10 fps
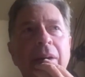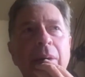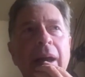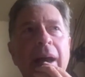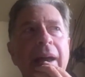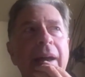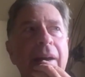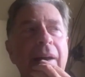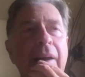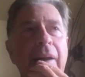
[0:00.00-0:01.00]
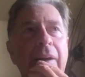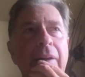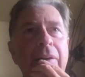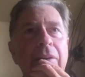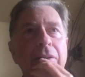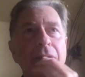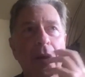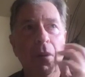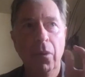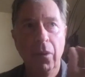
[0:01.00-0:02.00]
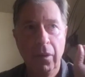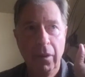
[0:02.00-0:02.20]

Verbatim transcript: okay so